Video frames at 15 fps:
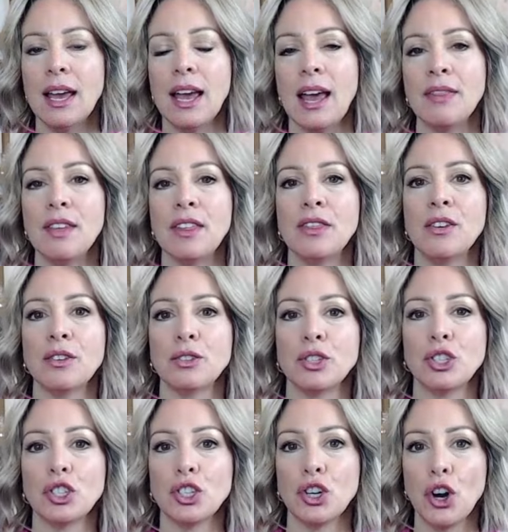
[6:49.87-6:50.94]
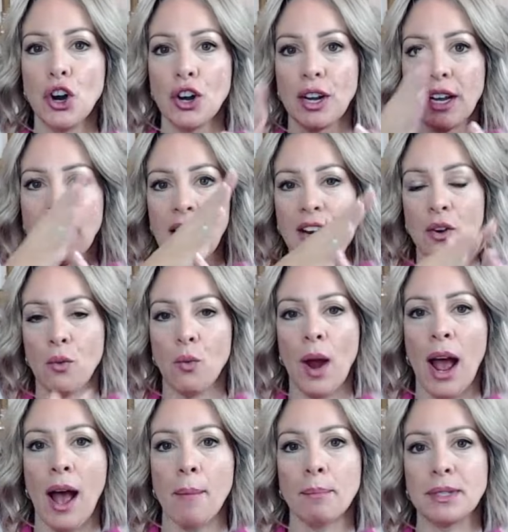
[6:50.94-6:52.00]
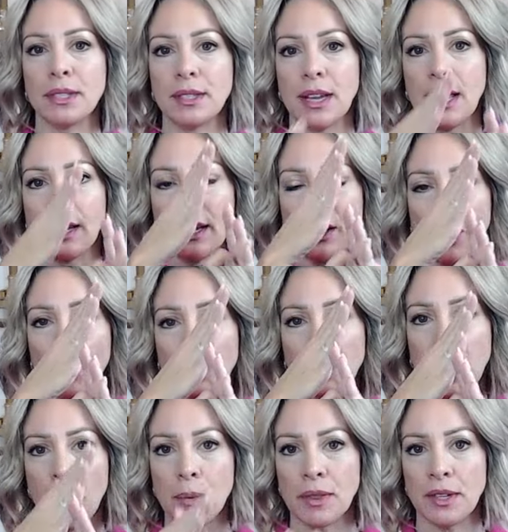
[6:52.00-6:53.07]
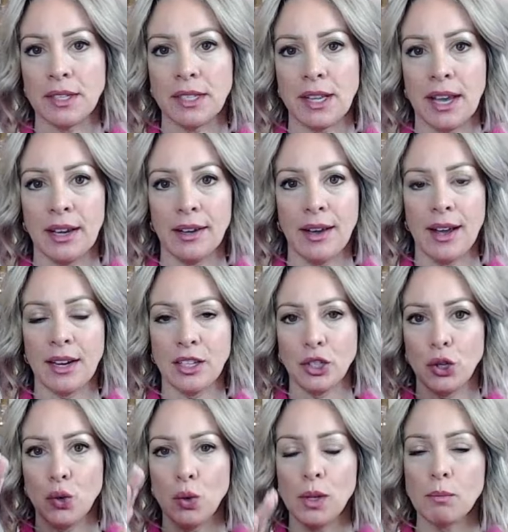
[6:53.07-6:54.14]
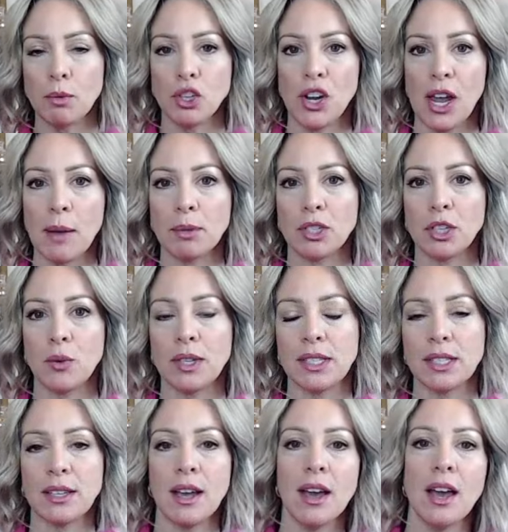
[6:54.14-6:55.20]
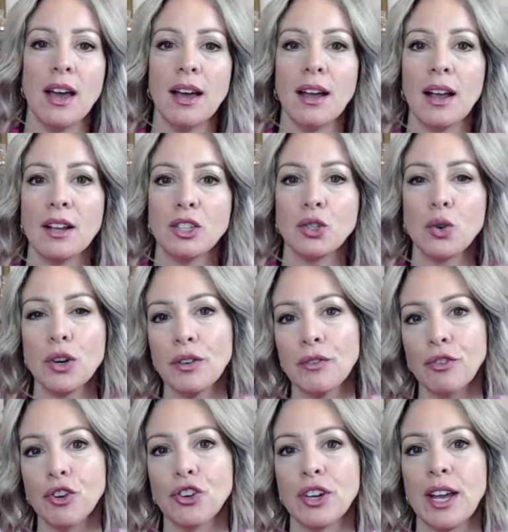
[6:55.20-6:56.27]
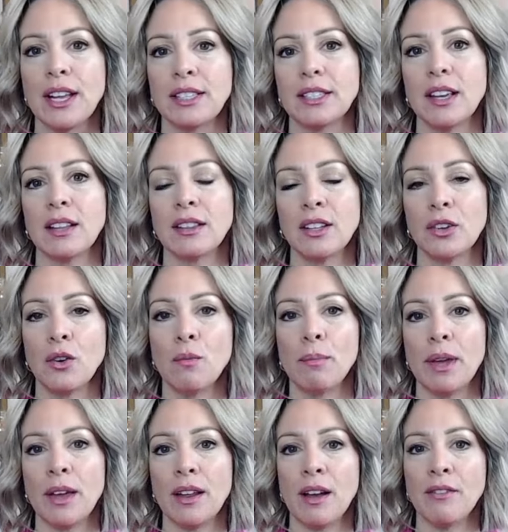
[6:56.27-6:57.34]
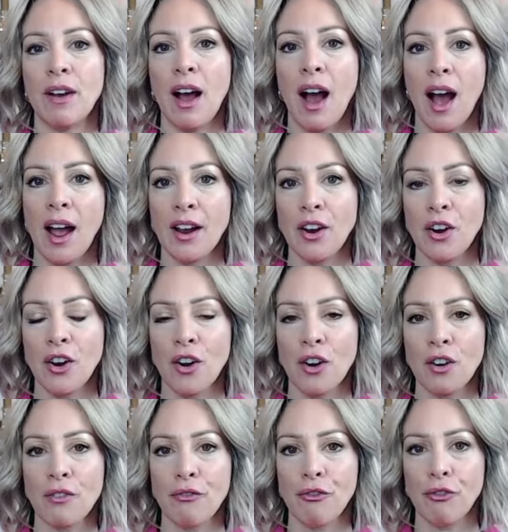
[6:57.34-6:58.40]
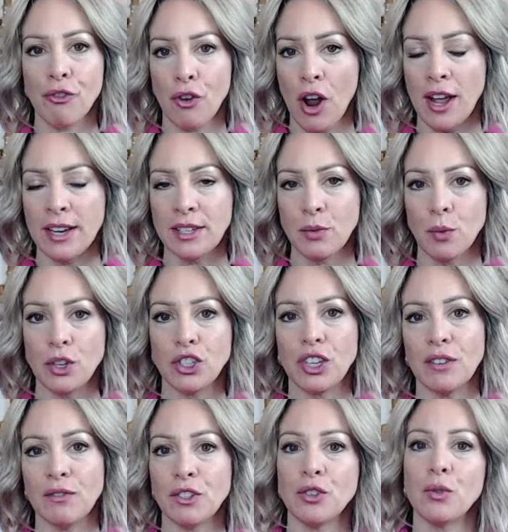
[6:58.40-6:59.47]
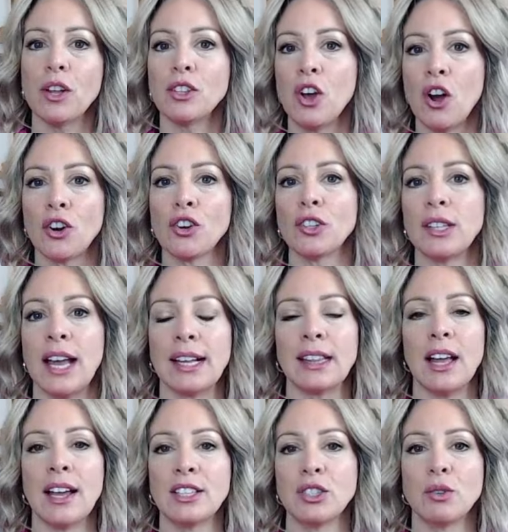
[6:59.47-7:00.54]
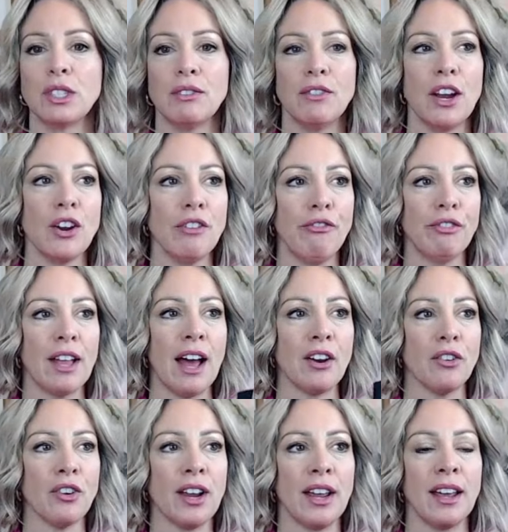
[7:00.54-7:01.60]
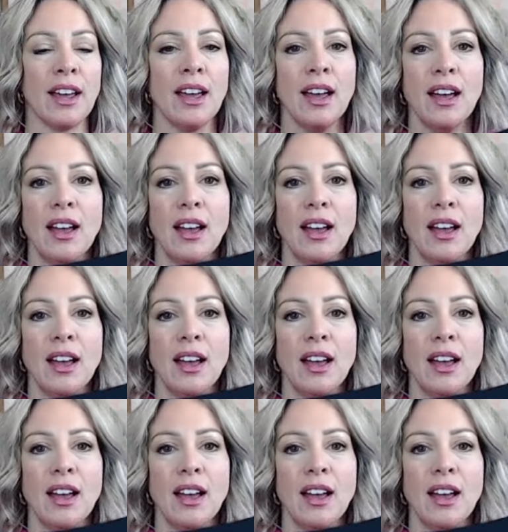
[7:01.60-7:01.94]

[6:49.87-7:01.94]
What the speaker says: And then the skirt, it kind of wraps and it goes up in this like kind of tulip shape. So it's sort of creates a little bit of a higher front, which gives you a longer leg line. So it's very flattering.